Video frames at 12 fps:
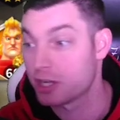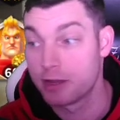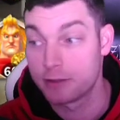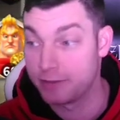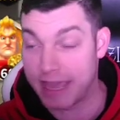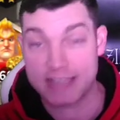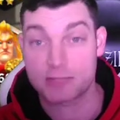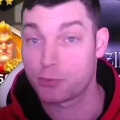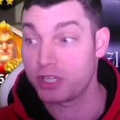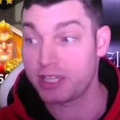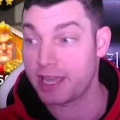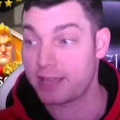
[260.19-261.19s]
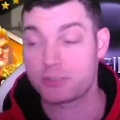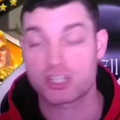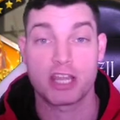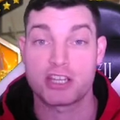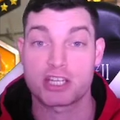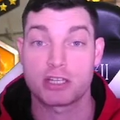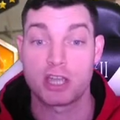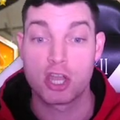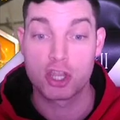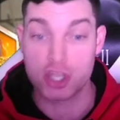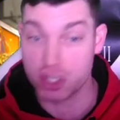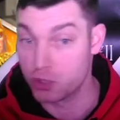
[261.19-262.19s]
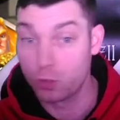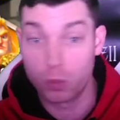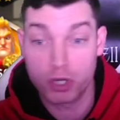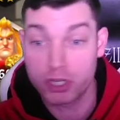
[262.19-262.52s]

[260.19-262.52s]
That's pretty game-changing. You would